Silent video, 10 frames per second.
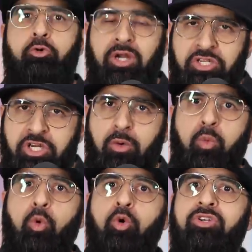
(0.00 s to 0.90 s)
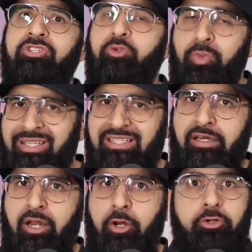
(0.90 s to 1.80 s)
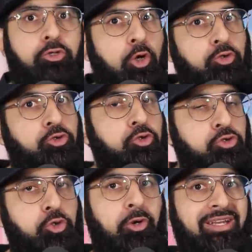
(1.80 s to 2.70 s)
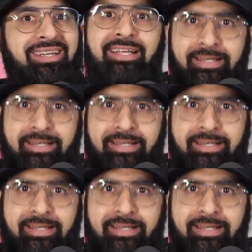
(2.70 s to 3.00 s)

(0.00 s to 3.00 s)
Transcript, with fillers: Russia warned Sweden not to join